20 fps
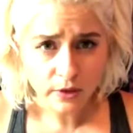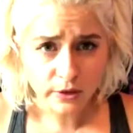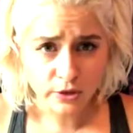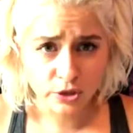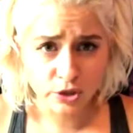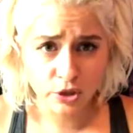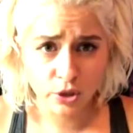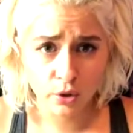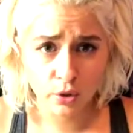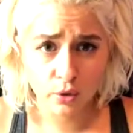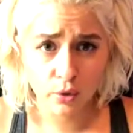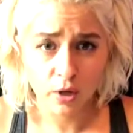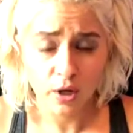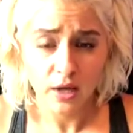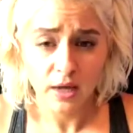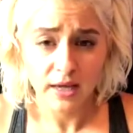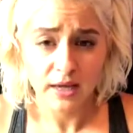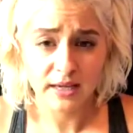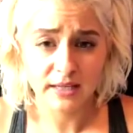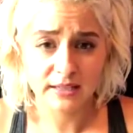So
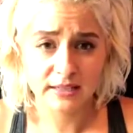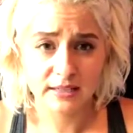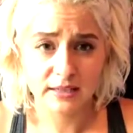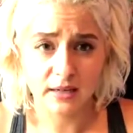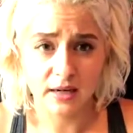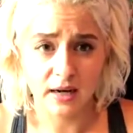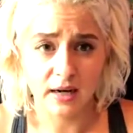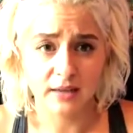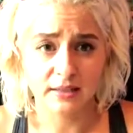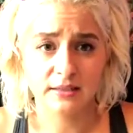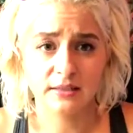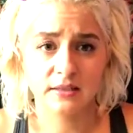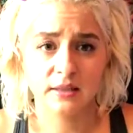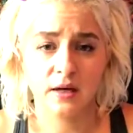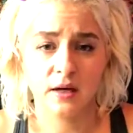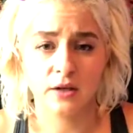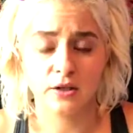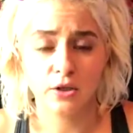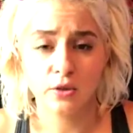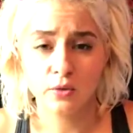it's got
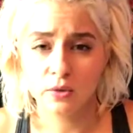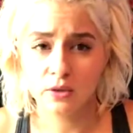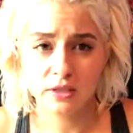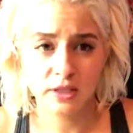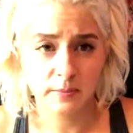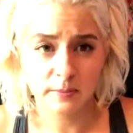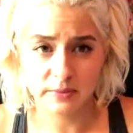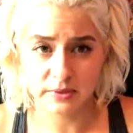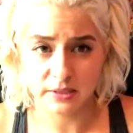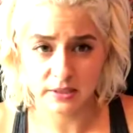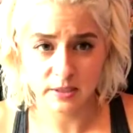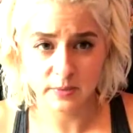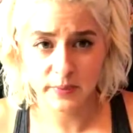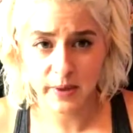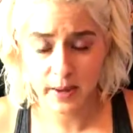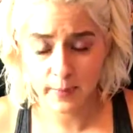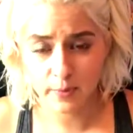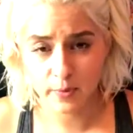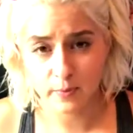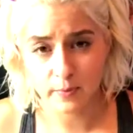eucalyptus,
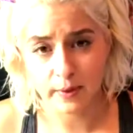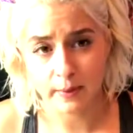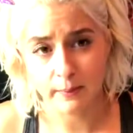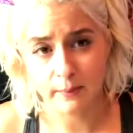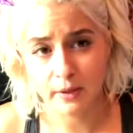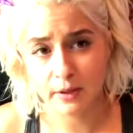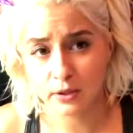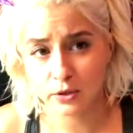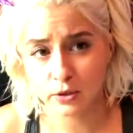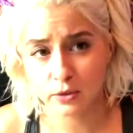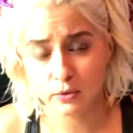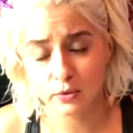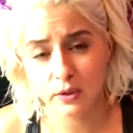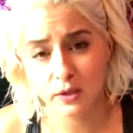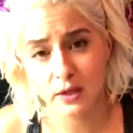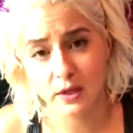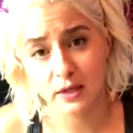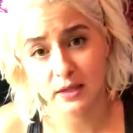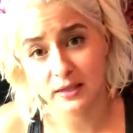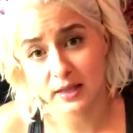peppermint,
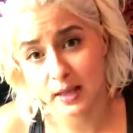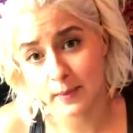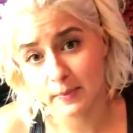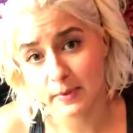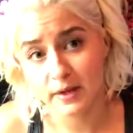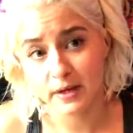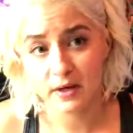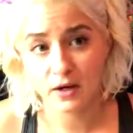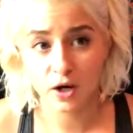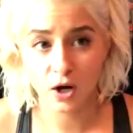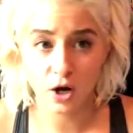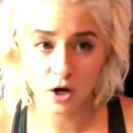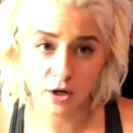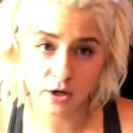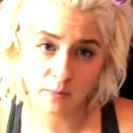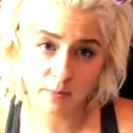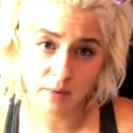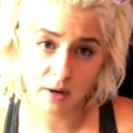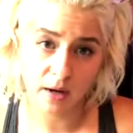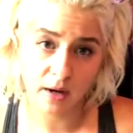melaleuca, lemon,
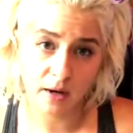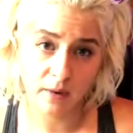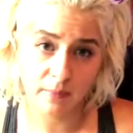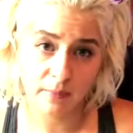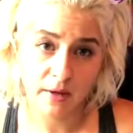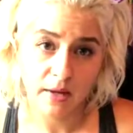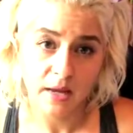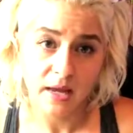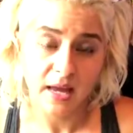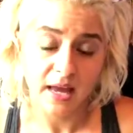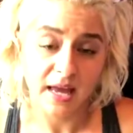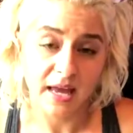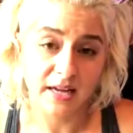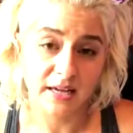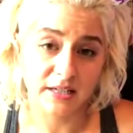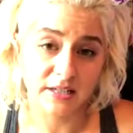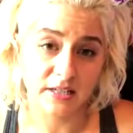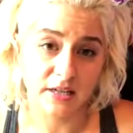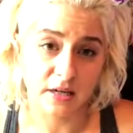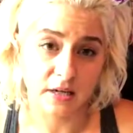cardamom, and
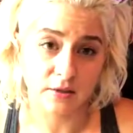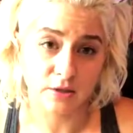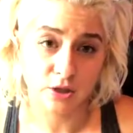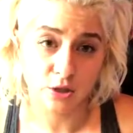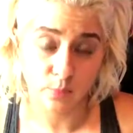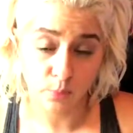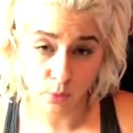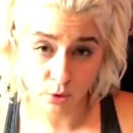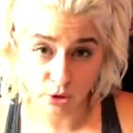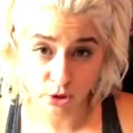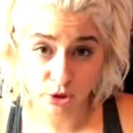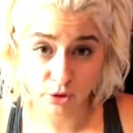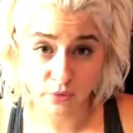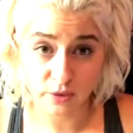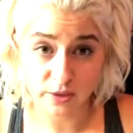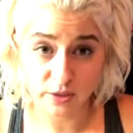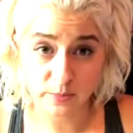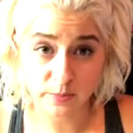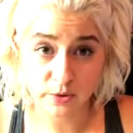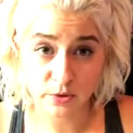it supports your
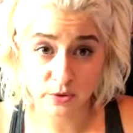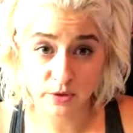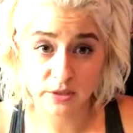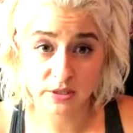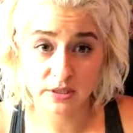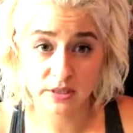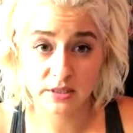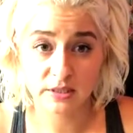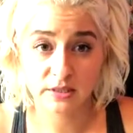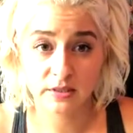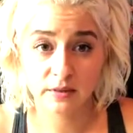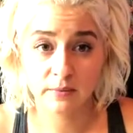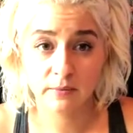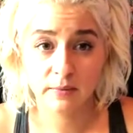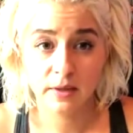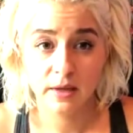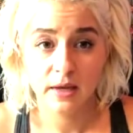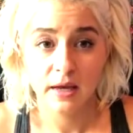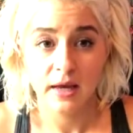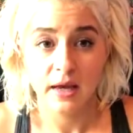respiratory system.
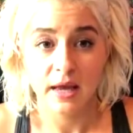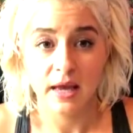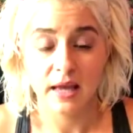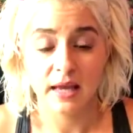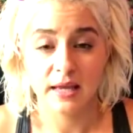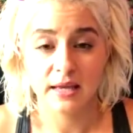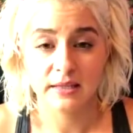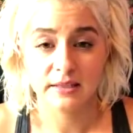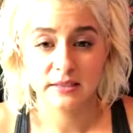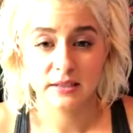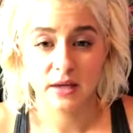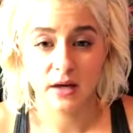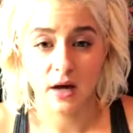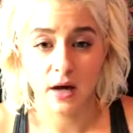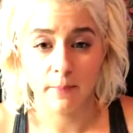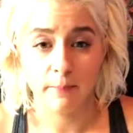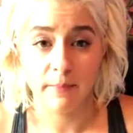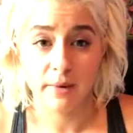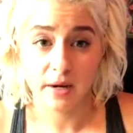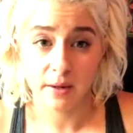It
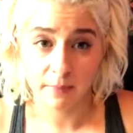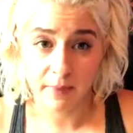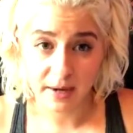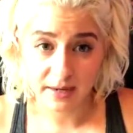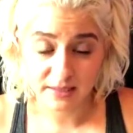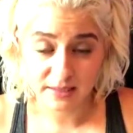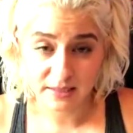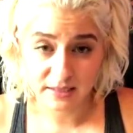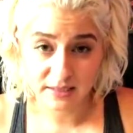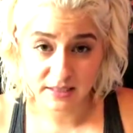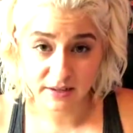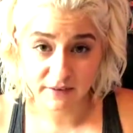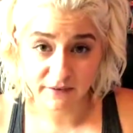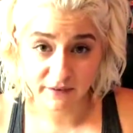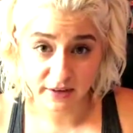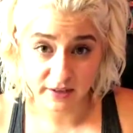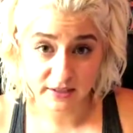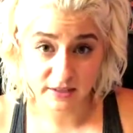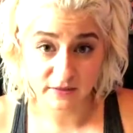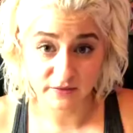minimizes the
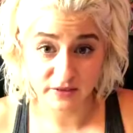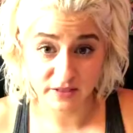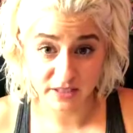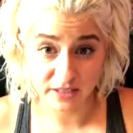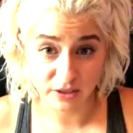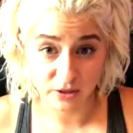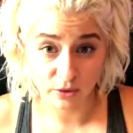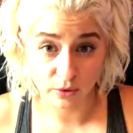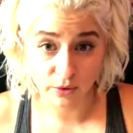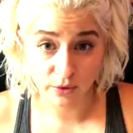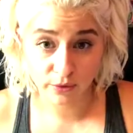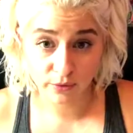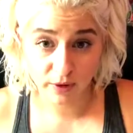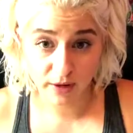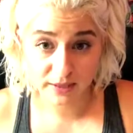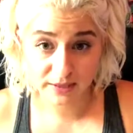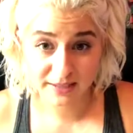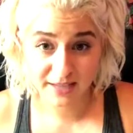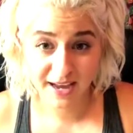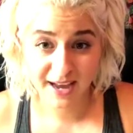effects of seasonal
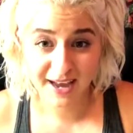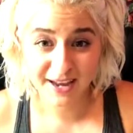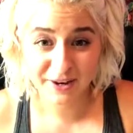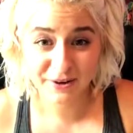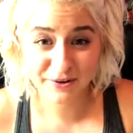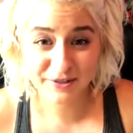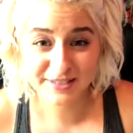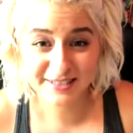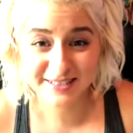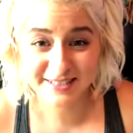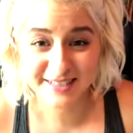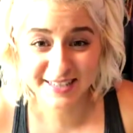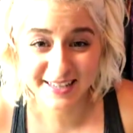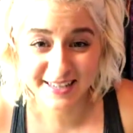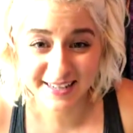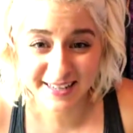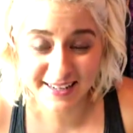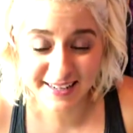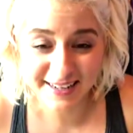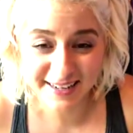threats. Hi,
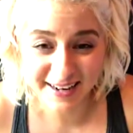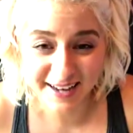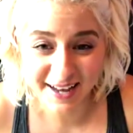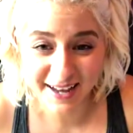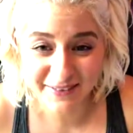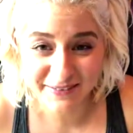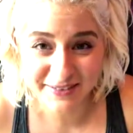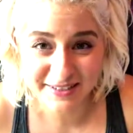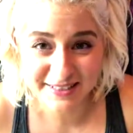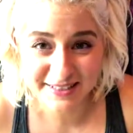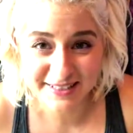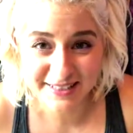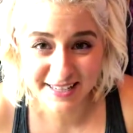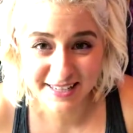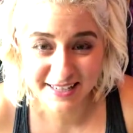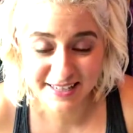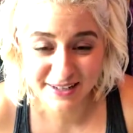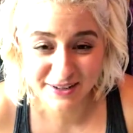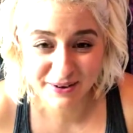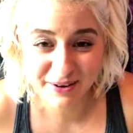Christine. I haven't
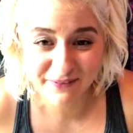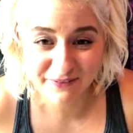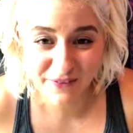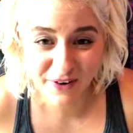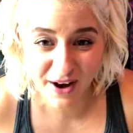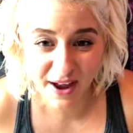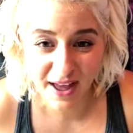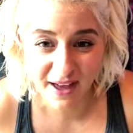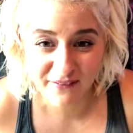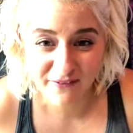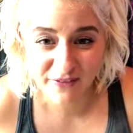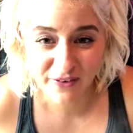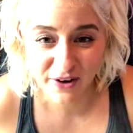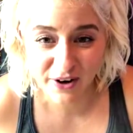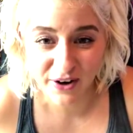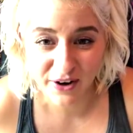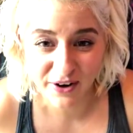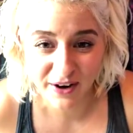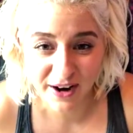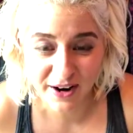seen you in
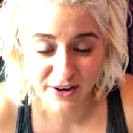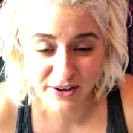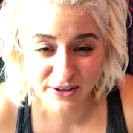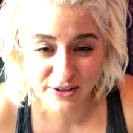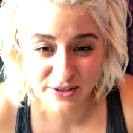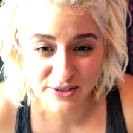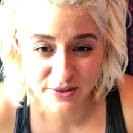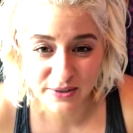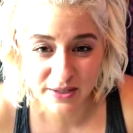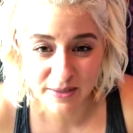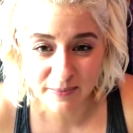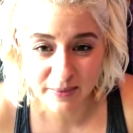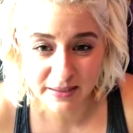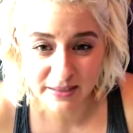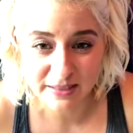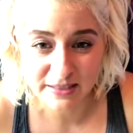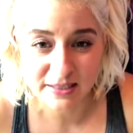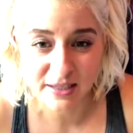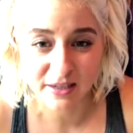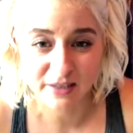forever. How are you doing, my
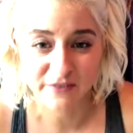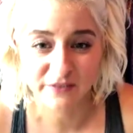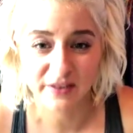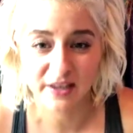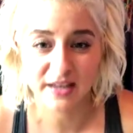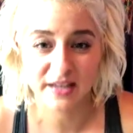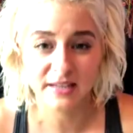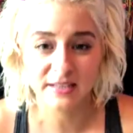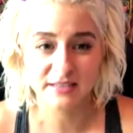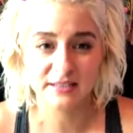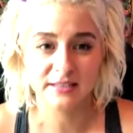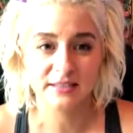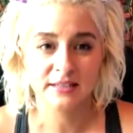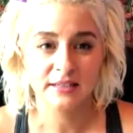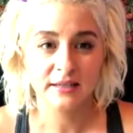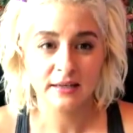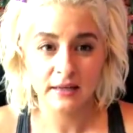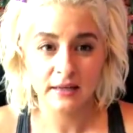doll face?